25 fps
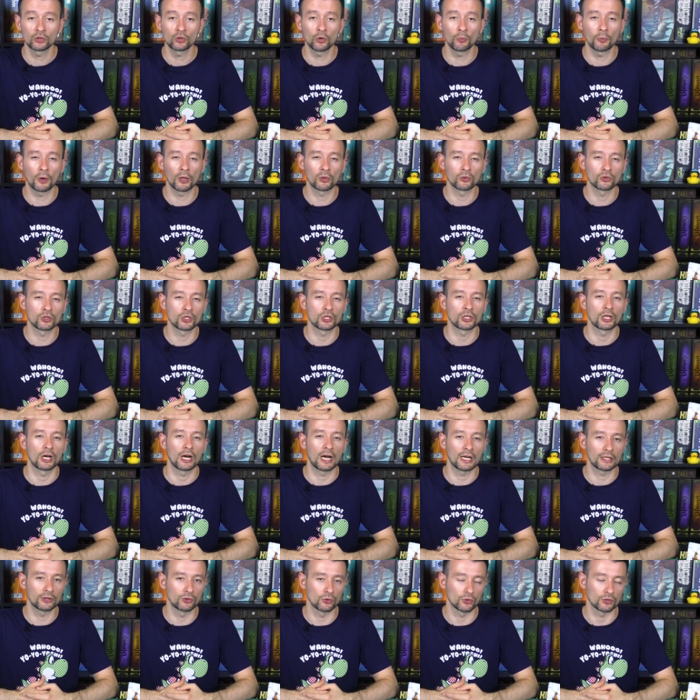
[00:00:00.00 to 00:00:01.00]
or she will
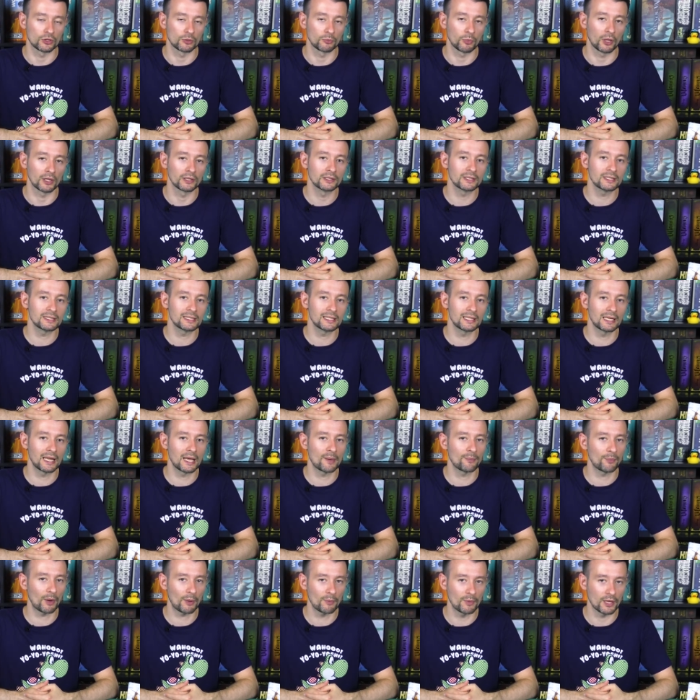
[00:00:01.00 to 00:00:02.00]
earn 1 additional
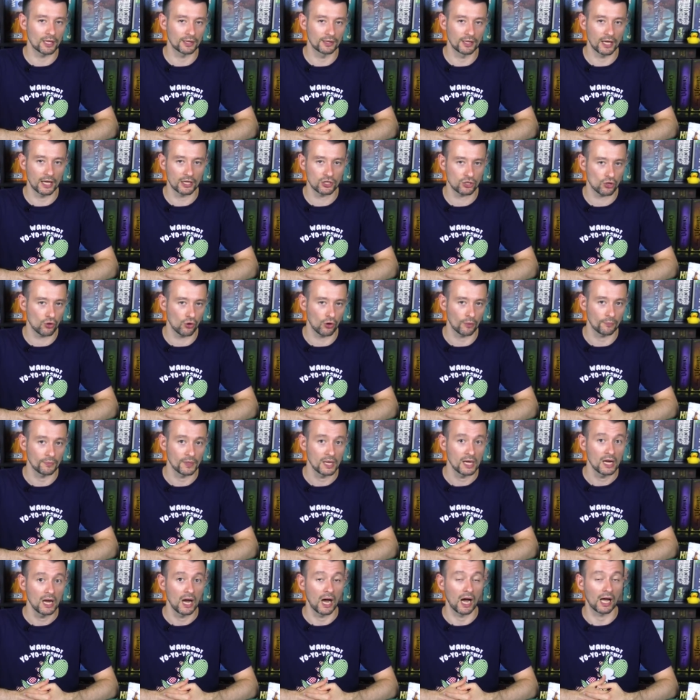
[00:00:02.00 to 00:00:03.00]
victory point. In
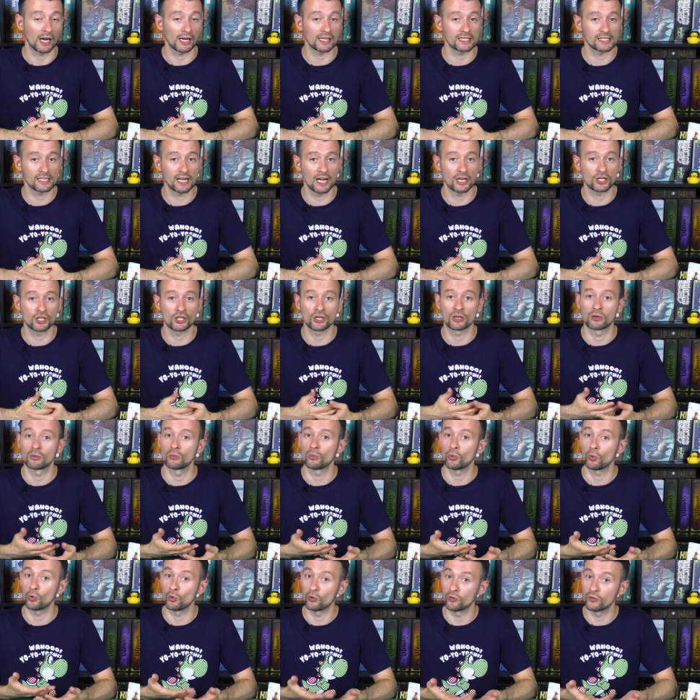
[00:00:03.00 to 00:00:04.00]
this case, the
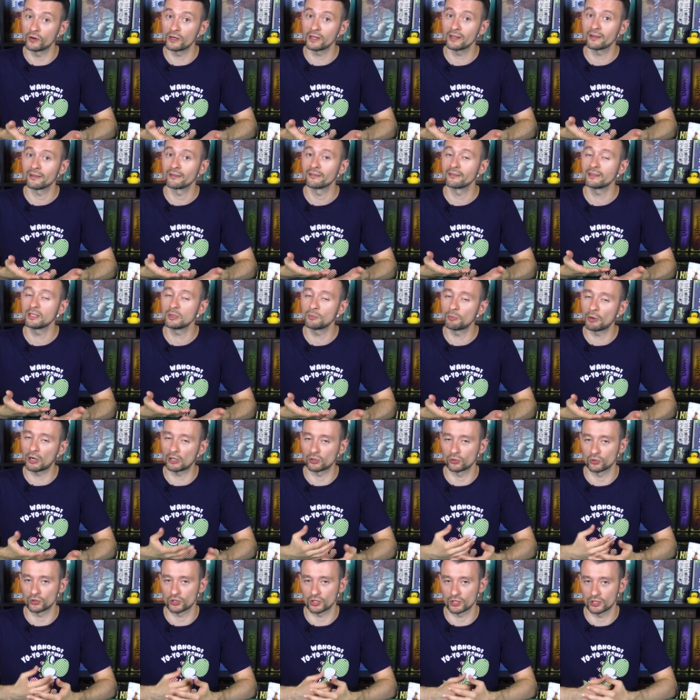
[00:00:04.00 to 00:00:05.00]
storyteller, alas,
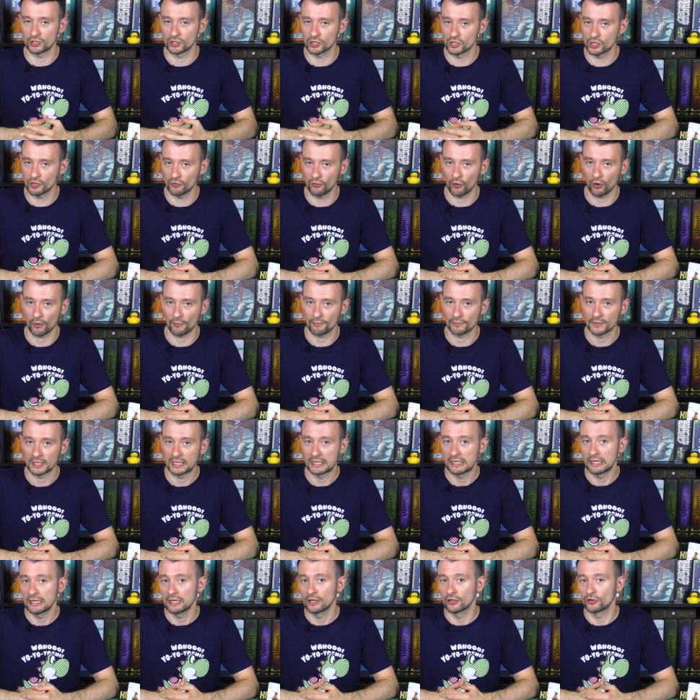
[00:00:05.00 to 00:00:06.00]
will receive nothing.
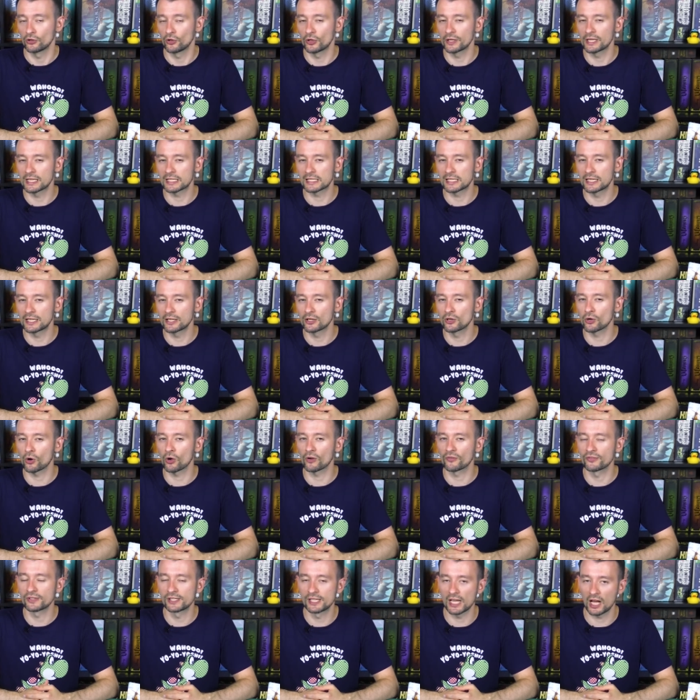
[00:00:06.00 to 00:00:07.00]
However,
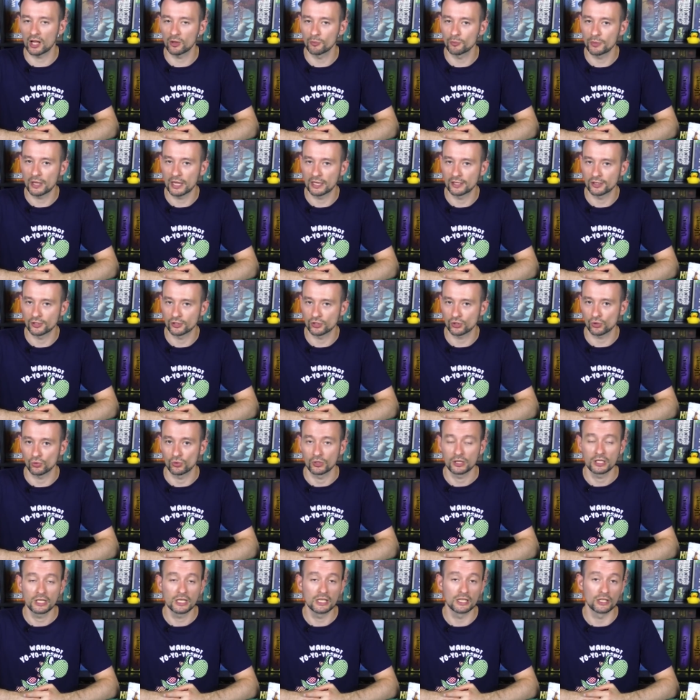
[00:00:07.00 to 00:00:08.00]
if the player takes
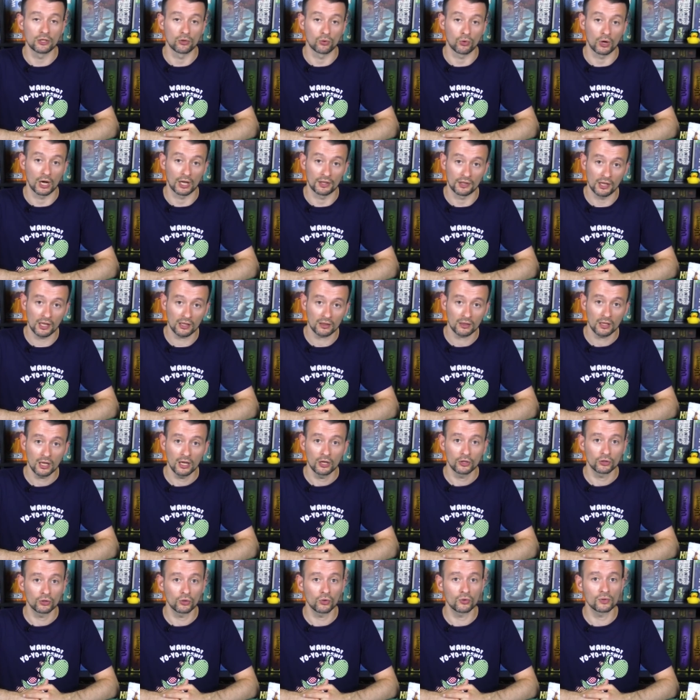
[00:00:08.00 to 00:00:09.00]
the windmill and
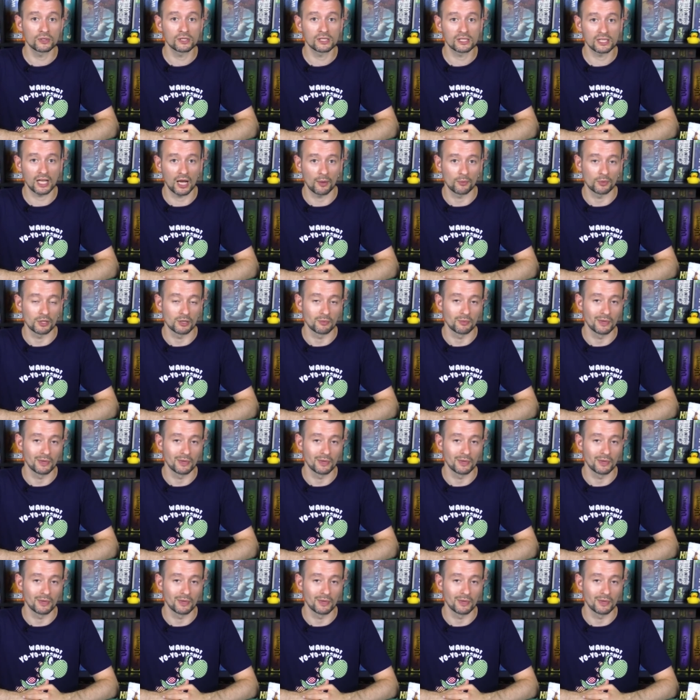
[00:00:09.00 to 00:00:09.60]
doesn't guess right,